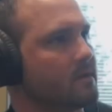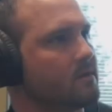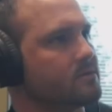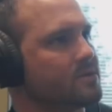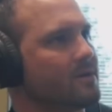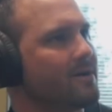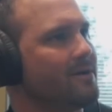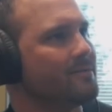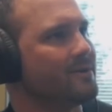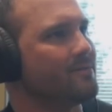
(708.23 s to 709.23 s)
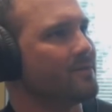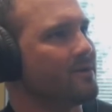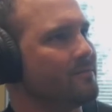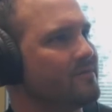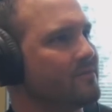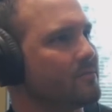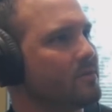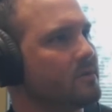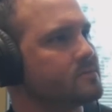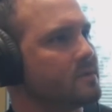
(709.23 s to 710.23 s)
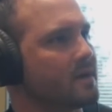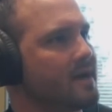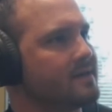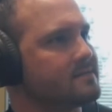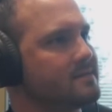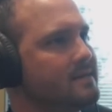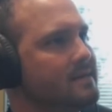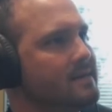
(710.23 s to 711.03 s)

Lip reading: I don't know what y'all call them here, but we call them inverted pull-ups with our guys.